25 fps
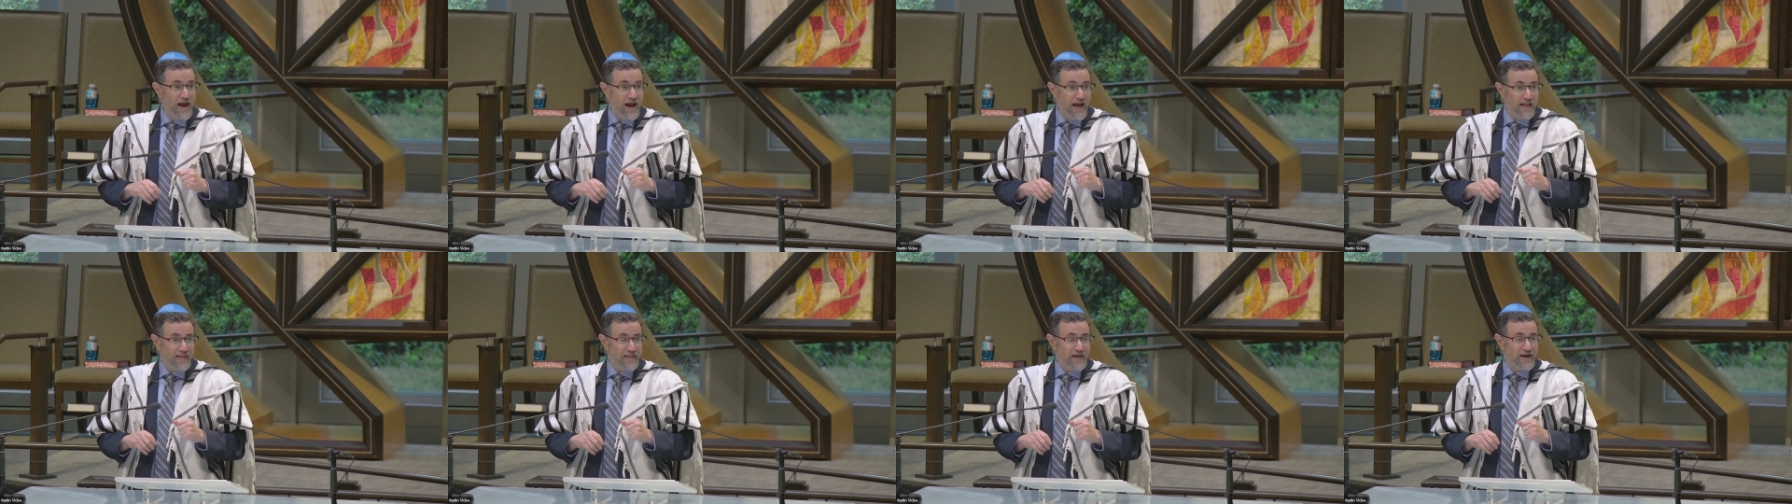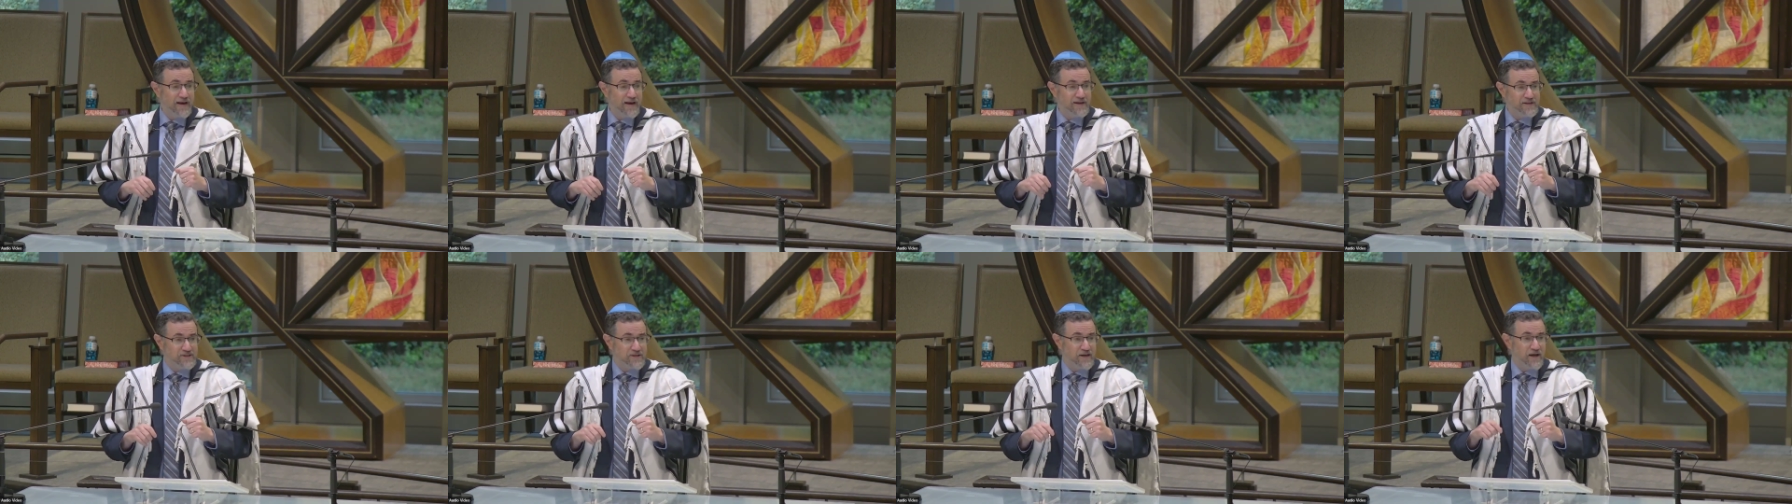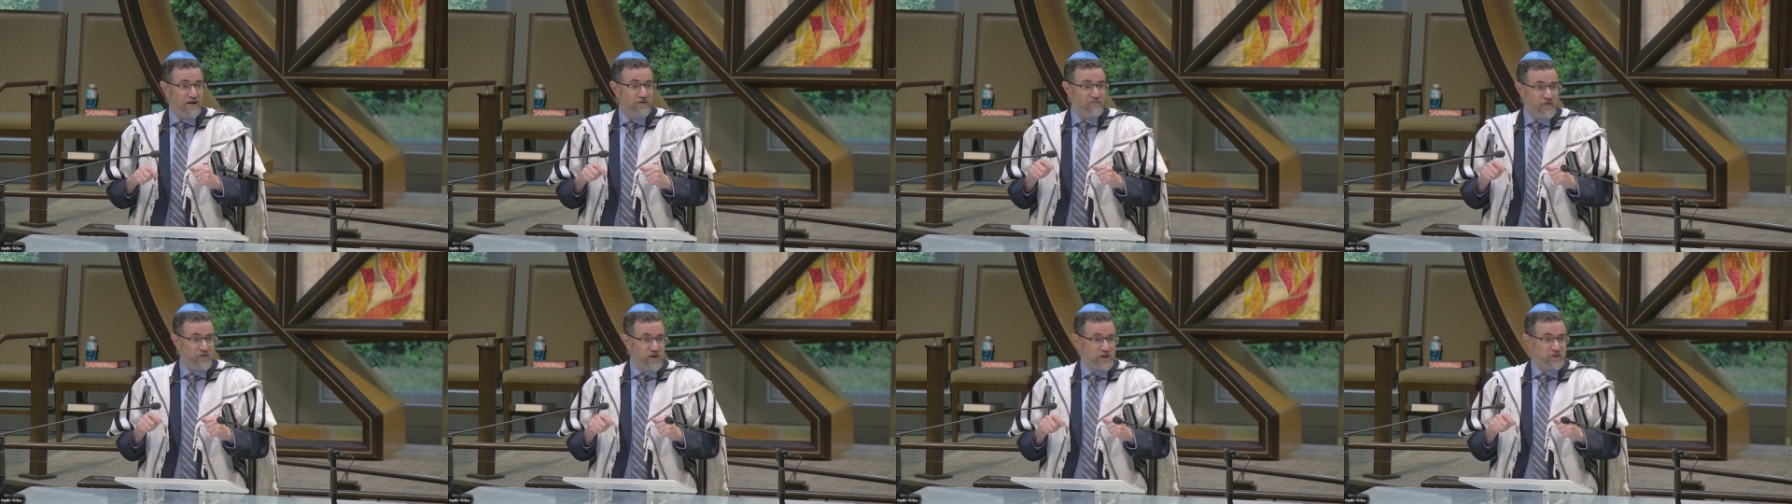and then they see
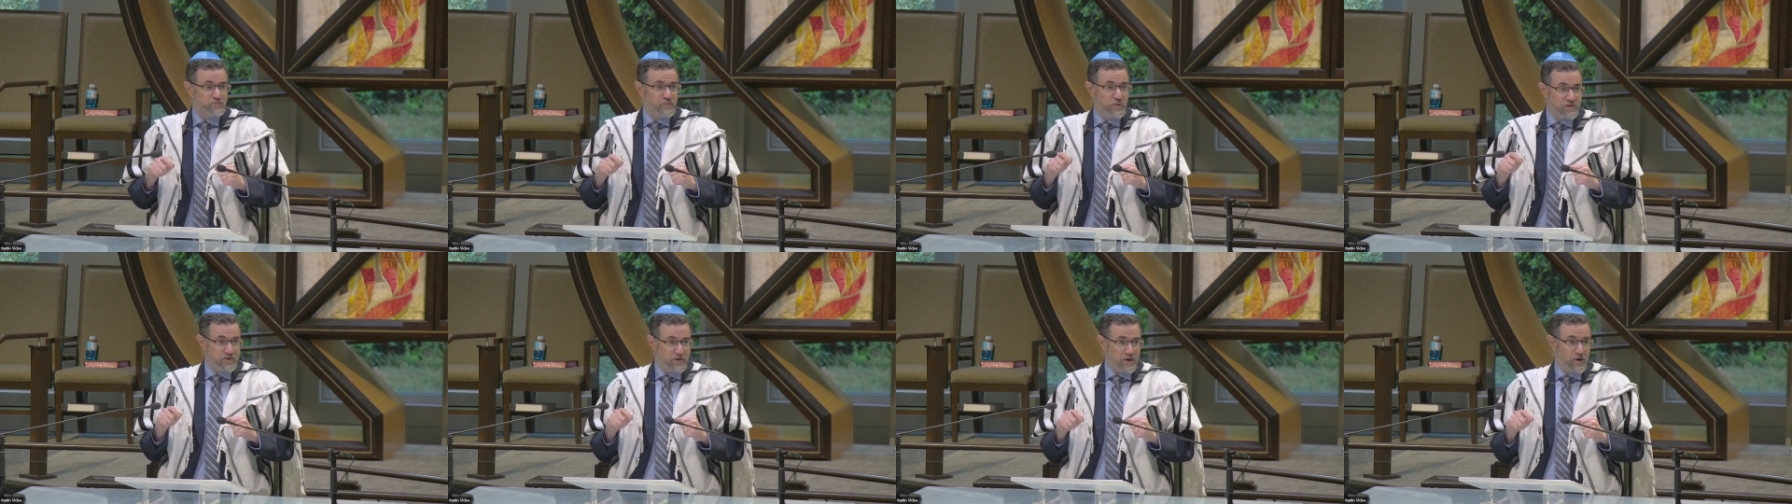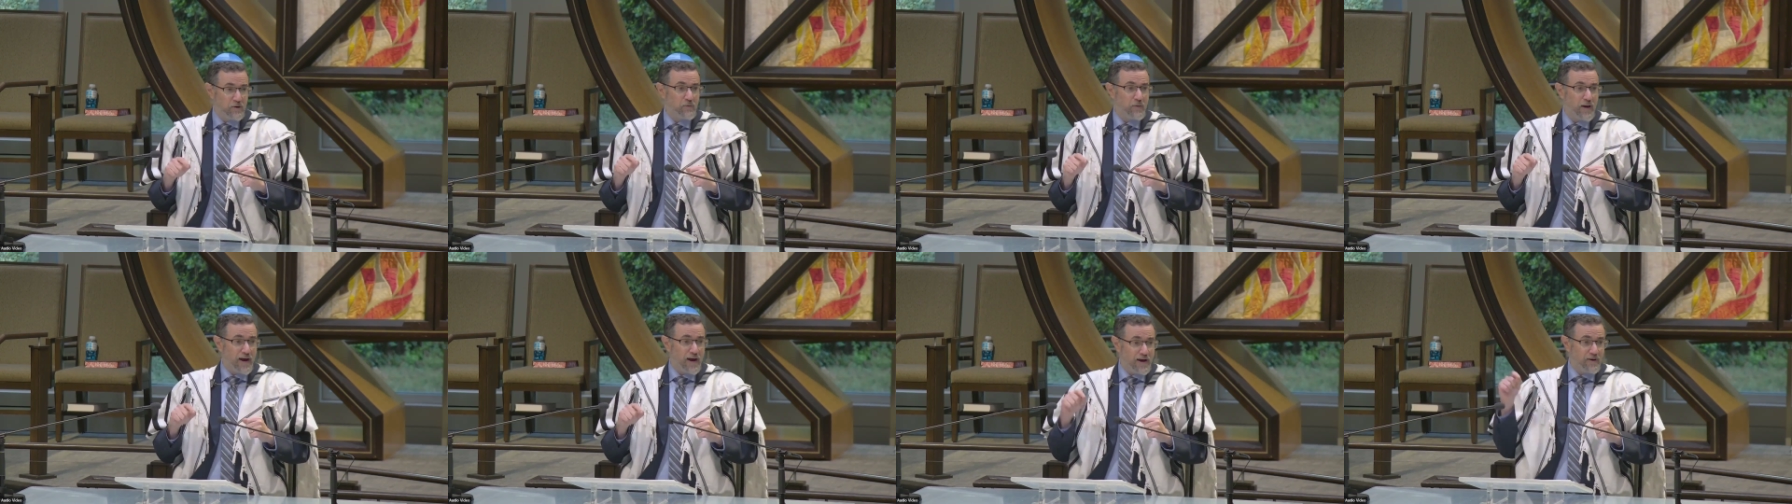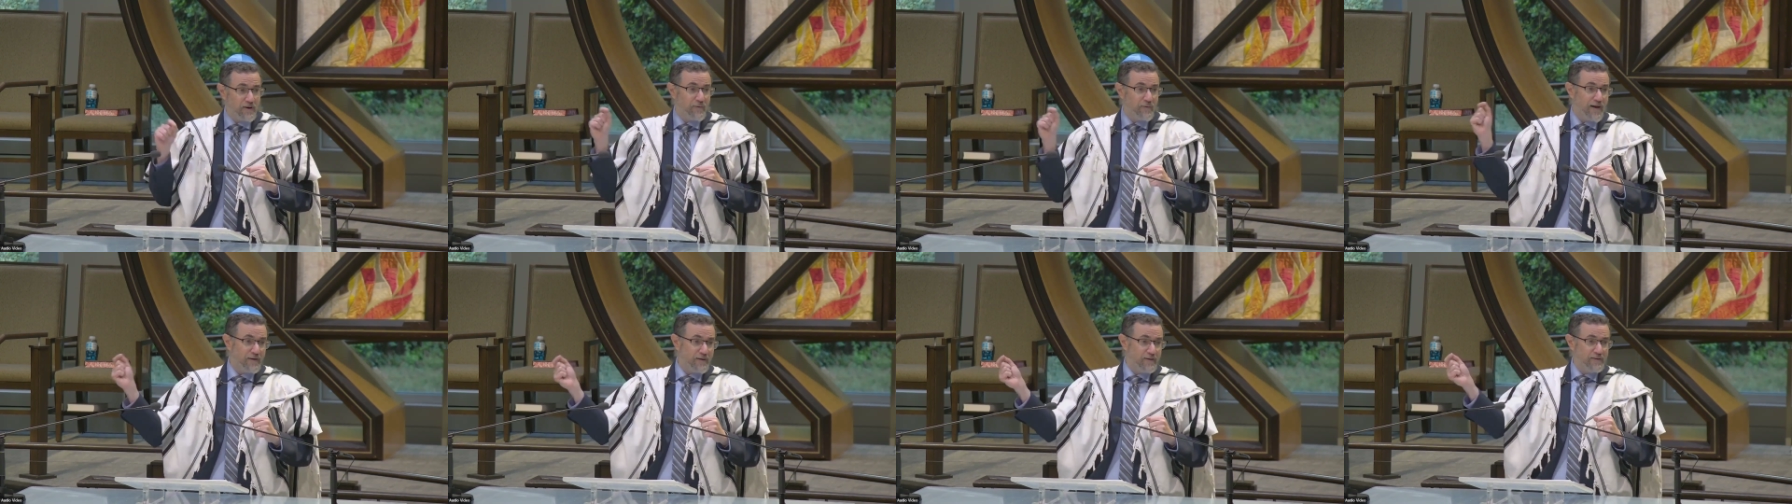on Facebook they're
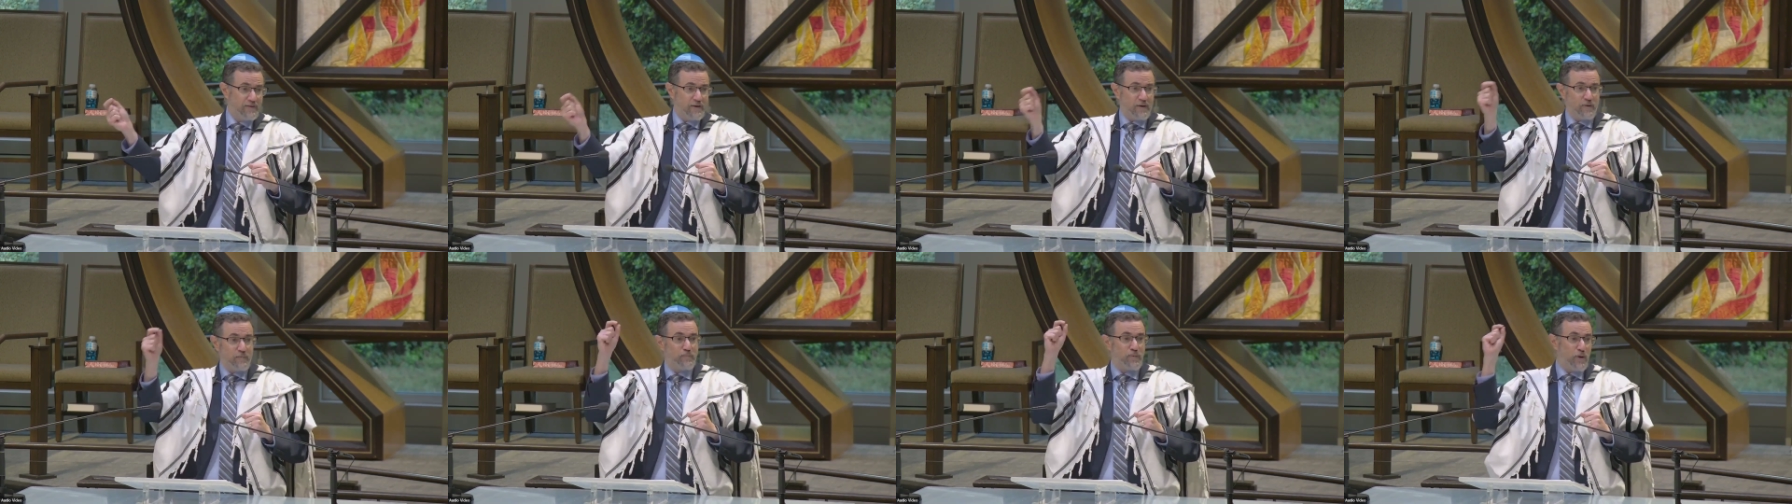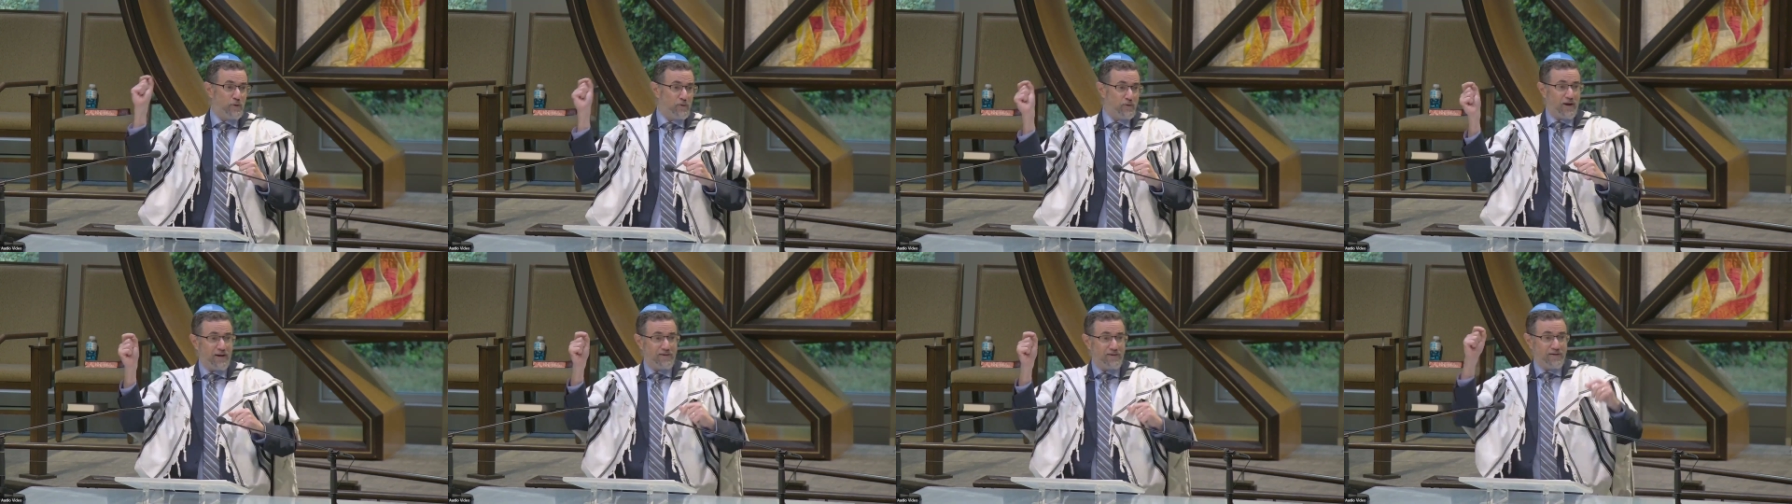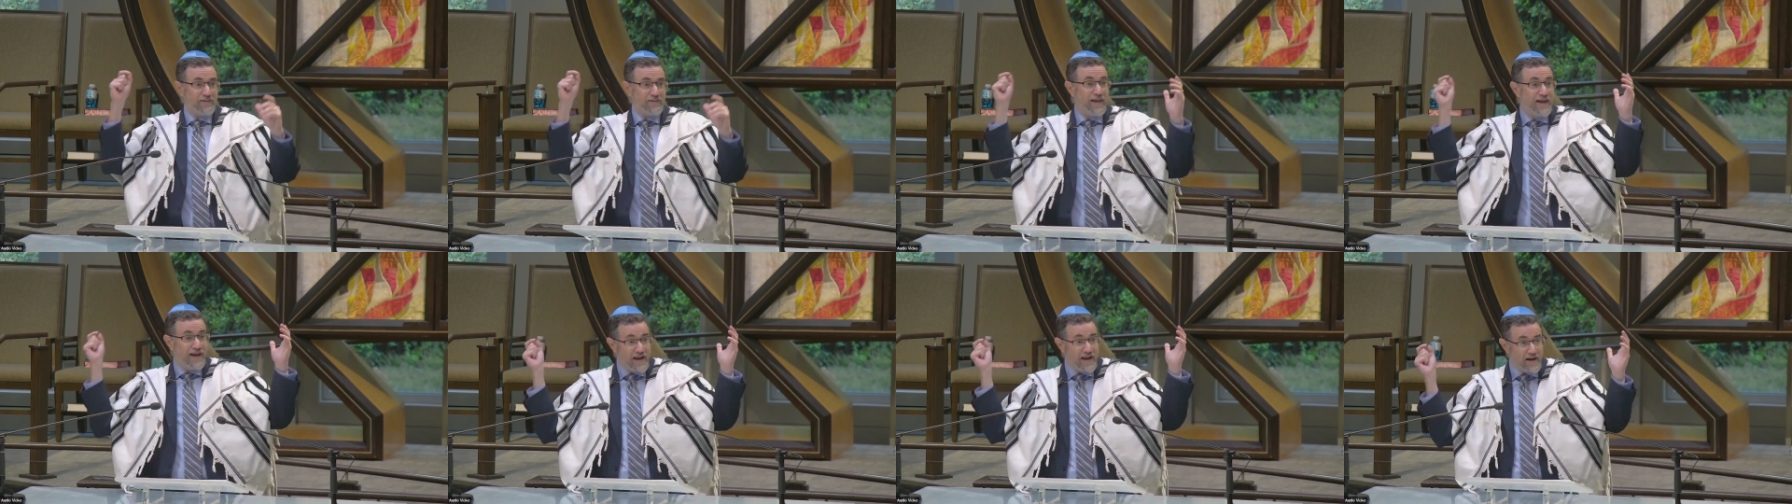riding around in their boat on
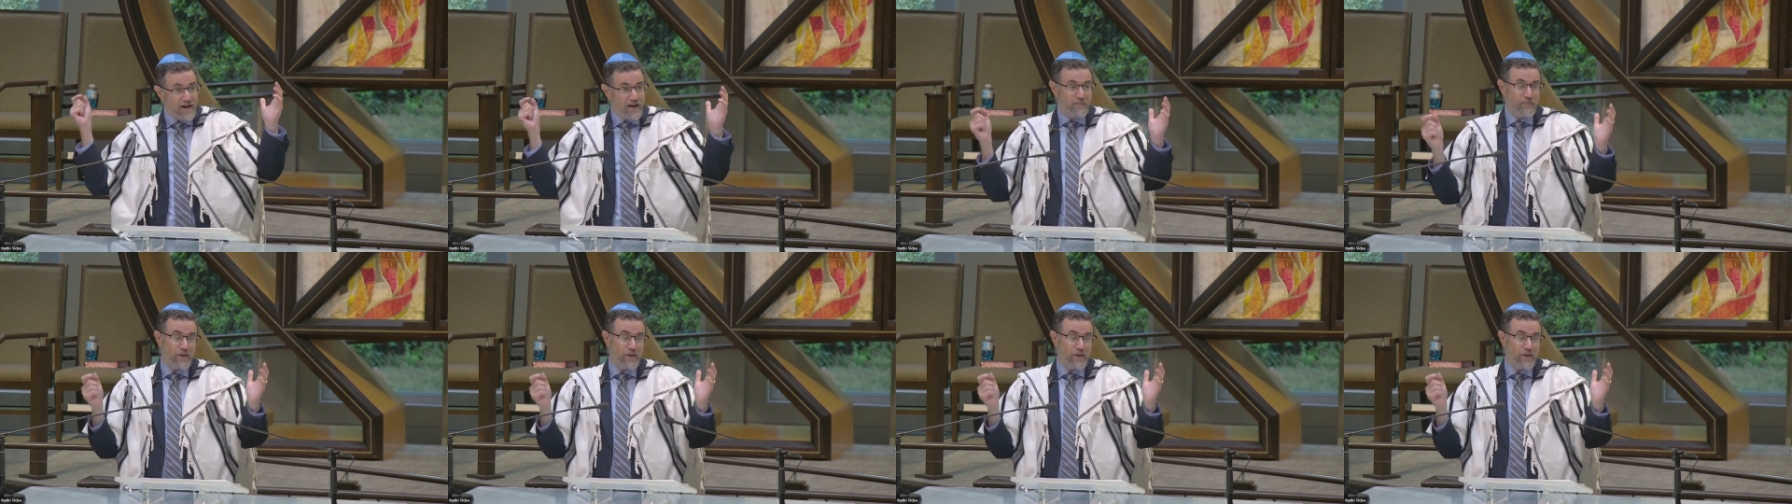the lake.